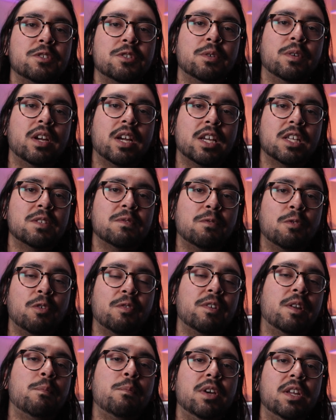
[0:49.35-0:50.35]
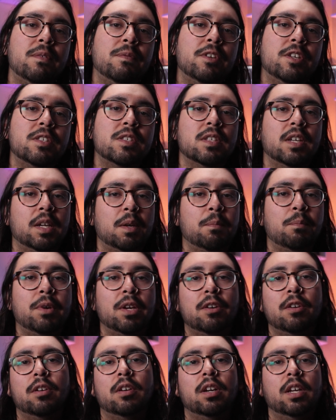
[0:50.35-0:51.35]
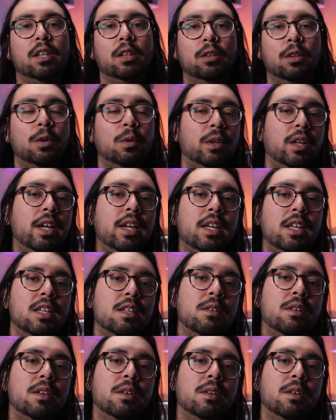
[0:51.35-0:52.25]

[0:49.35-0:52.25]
so it has full frame benefits like better in low light,